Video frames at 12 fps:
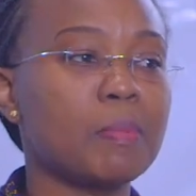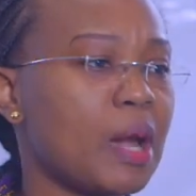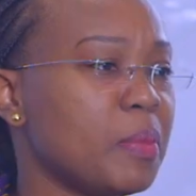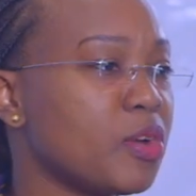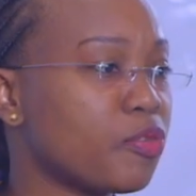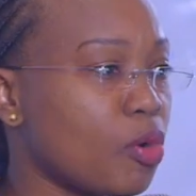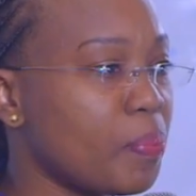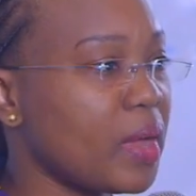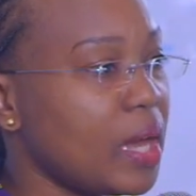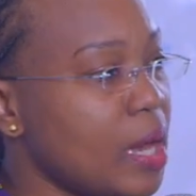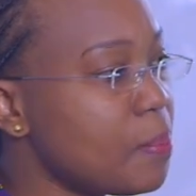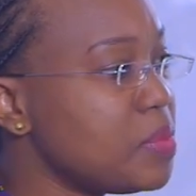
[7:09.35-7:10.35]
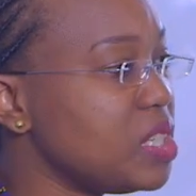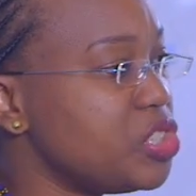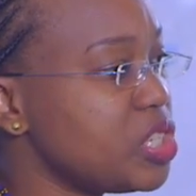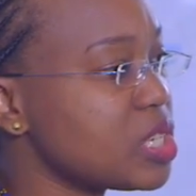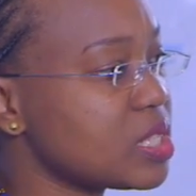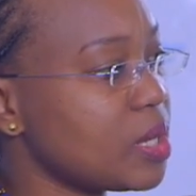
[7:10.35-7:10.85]
Coming from the
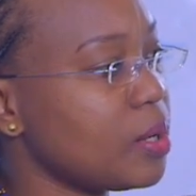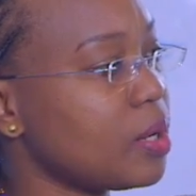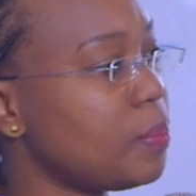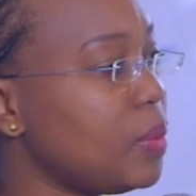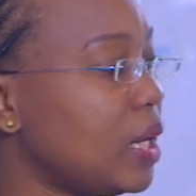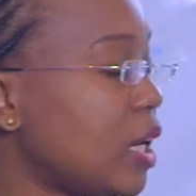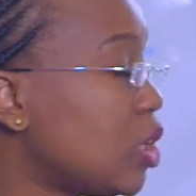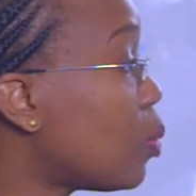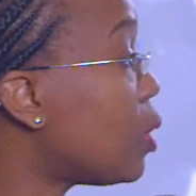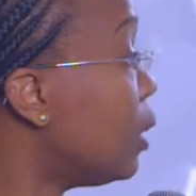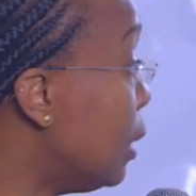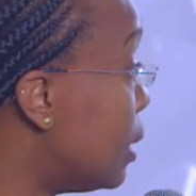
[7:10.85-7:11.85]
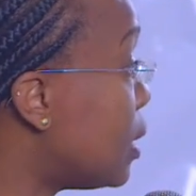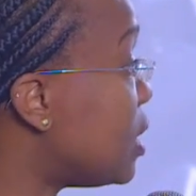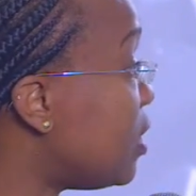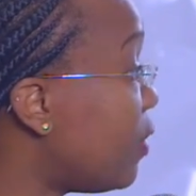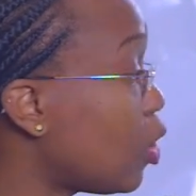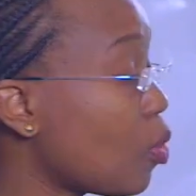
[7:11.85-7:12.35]
MDGs, the Millennium
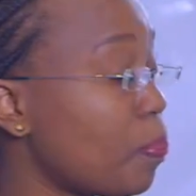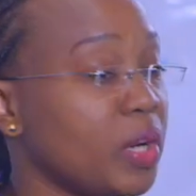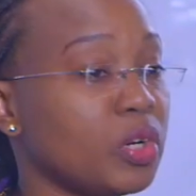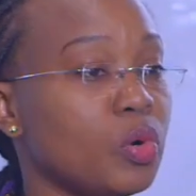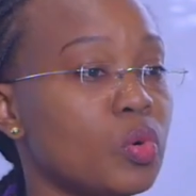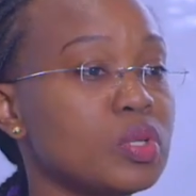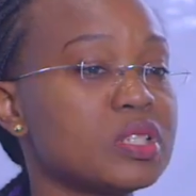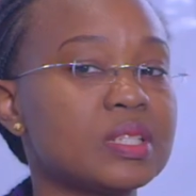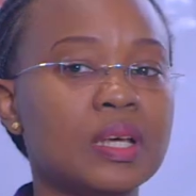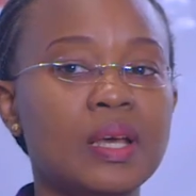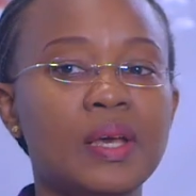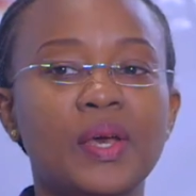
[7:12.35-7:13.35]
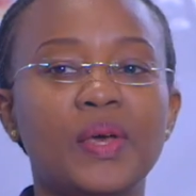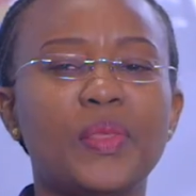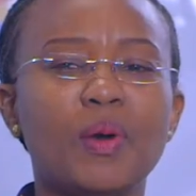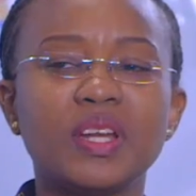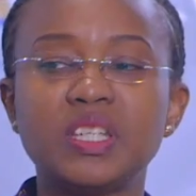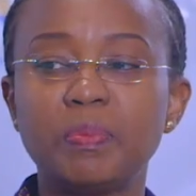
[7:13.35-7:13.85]
Development Goals,
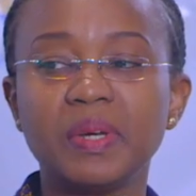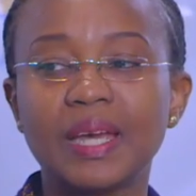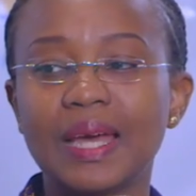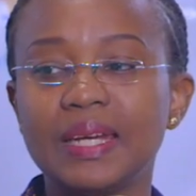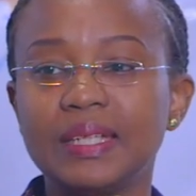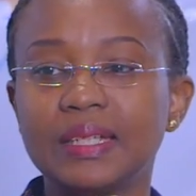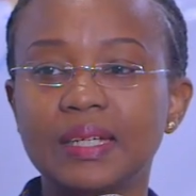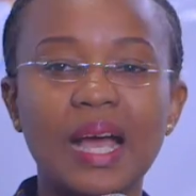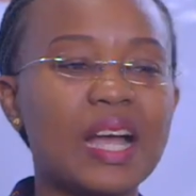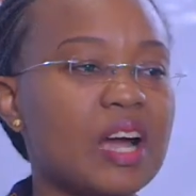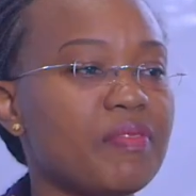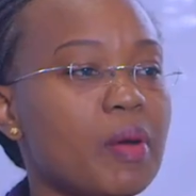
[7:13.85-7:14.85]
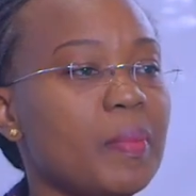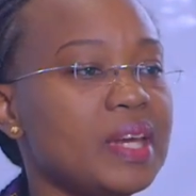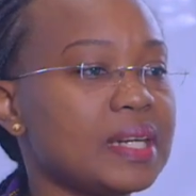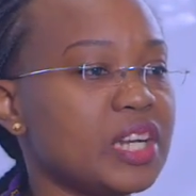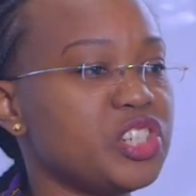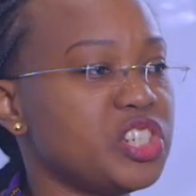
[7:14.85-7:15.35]
they were typically a
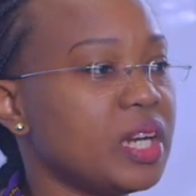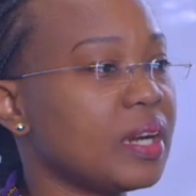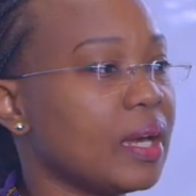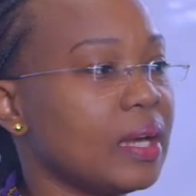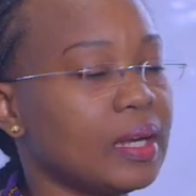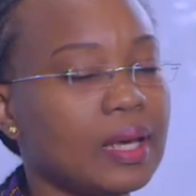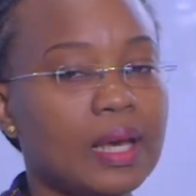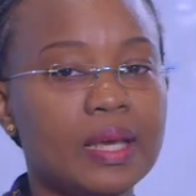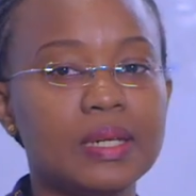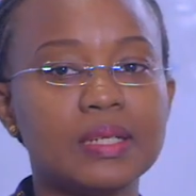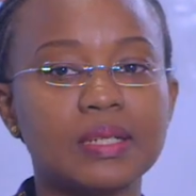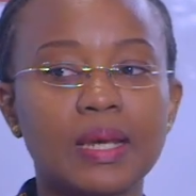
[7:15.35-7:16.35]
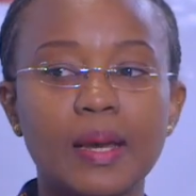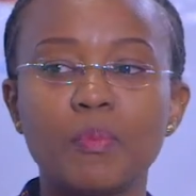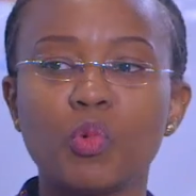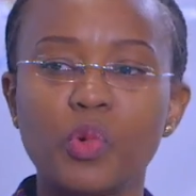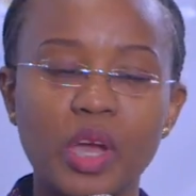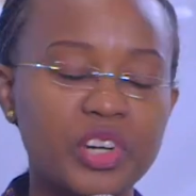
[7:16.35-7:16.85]
government agenda, and
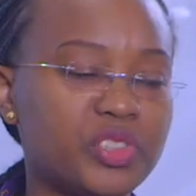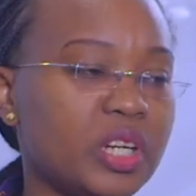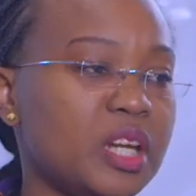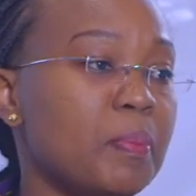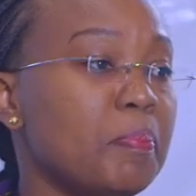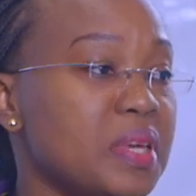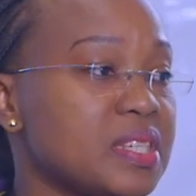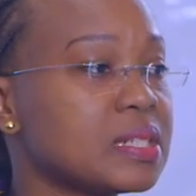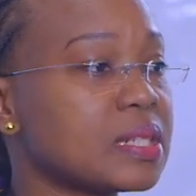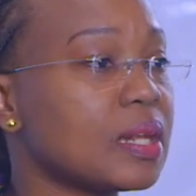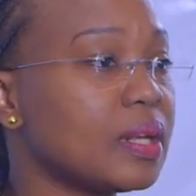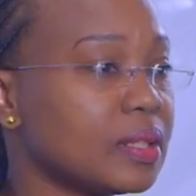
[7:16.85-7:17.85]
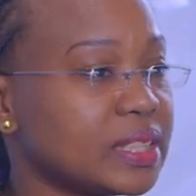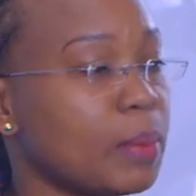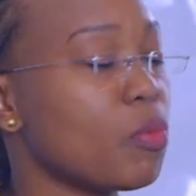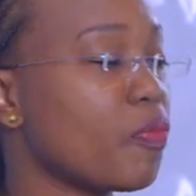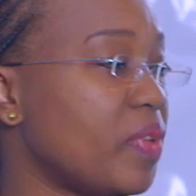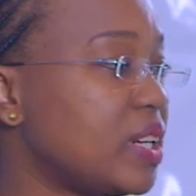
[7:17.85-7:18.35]
we actually missed
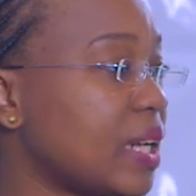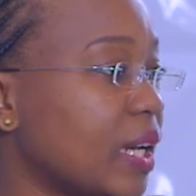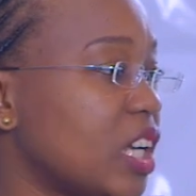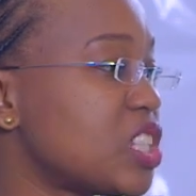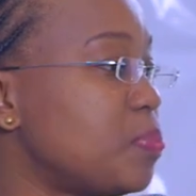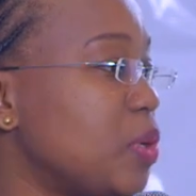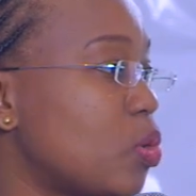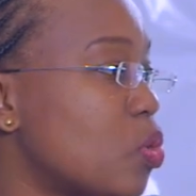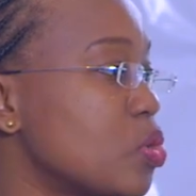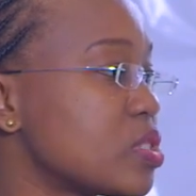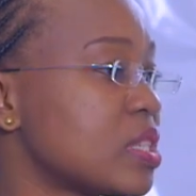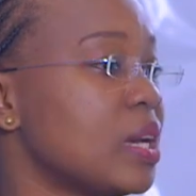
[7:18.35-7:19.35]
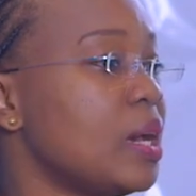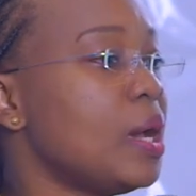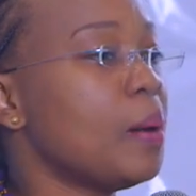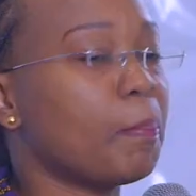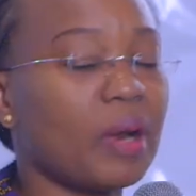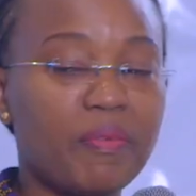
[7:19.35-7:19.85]
some of the targets because
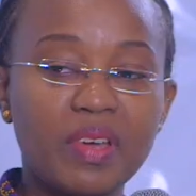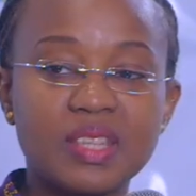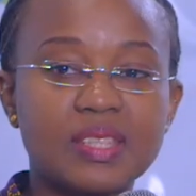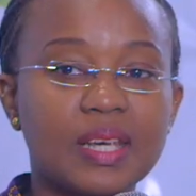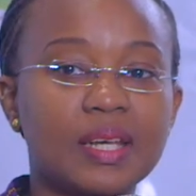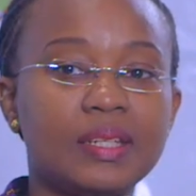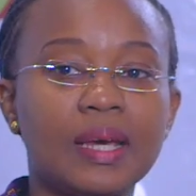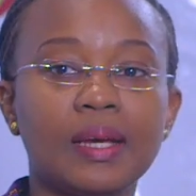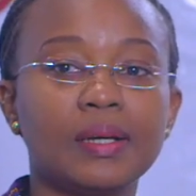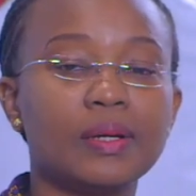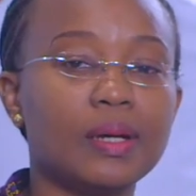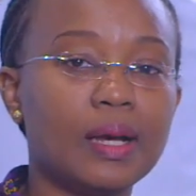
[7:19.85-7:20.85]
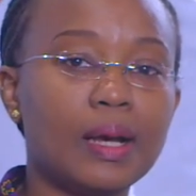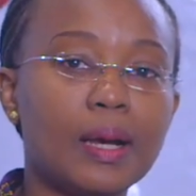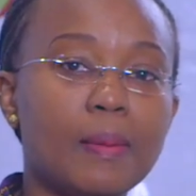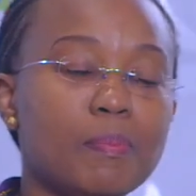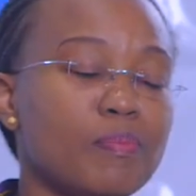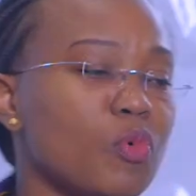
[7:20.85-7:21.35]
private sector
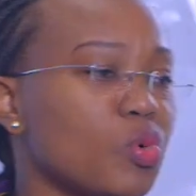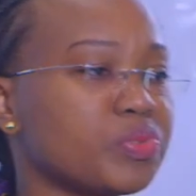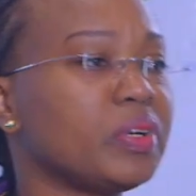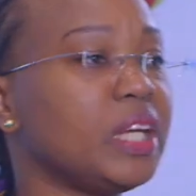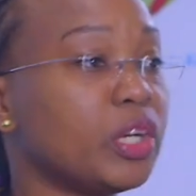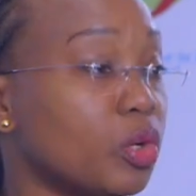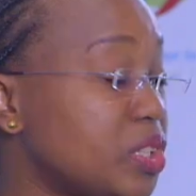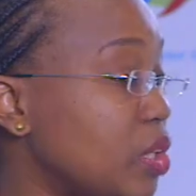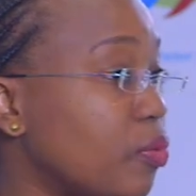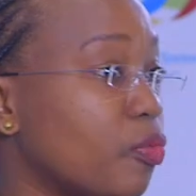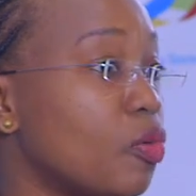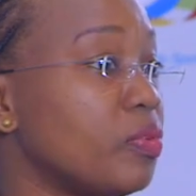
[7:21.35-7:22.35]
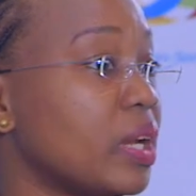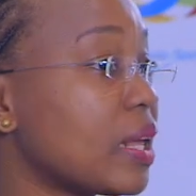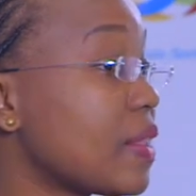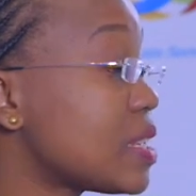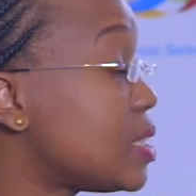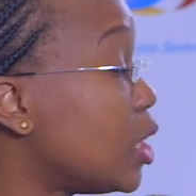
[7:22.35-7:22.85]
was really not involved, and
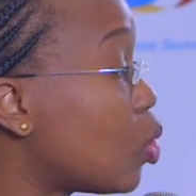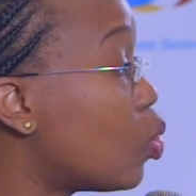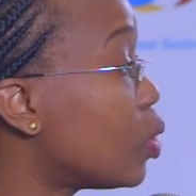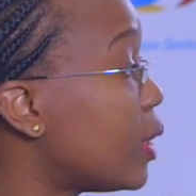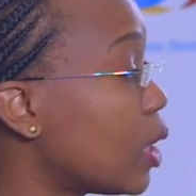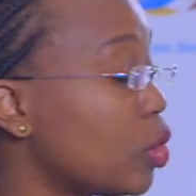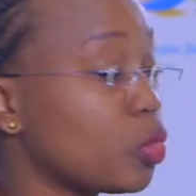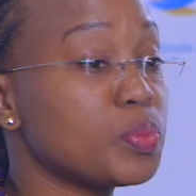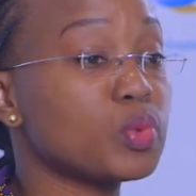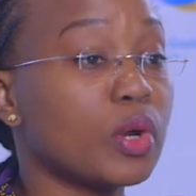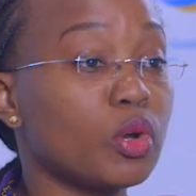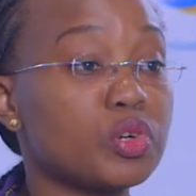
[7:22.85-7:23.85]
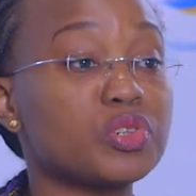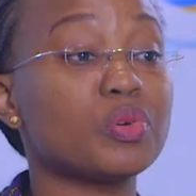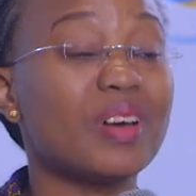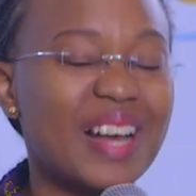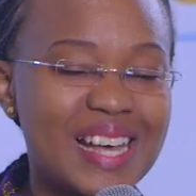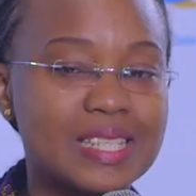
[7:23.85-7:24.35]
other stakeholder groups were not
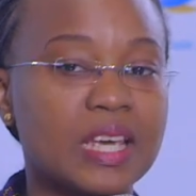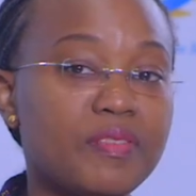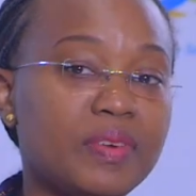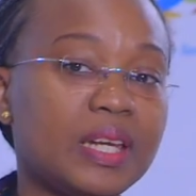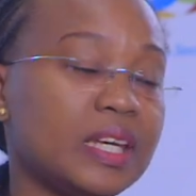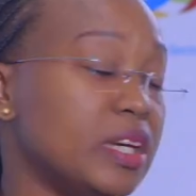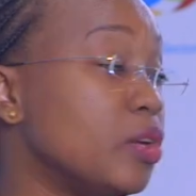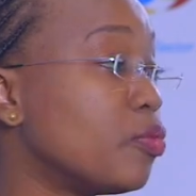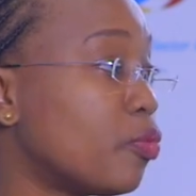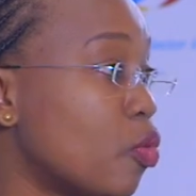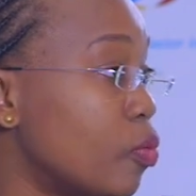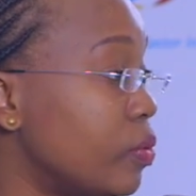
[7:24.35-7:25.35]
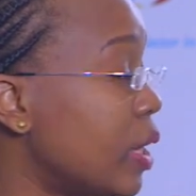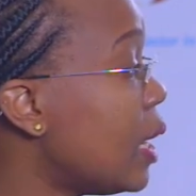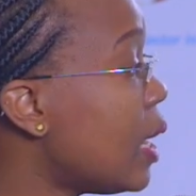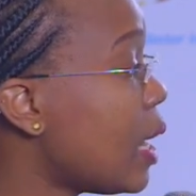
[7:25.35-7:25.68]
as heavily involved.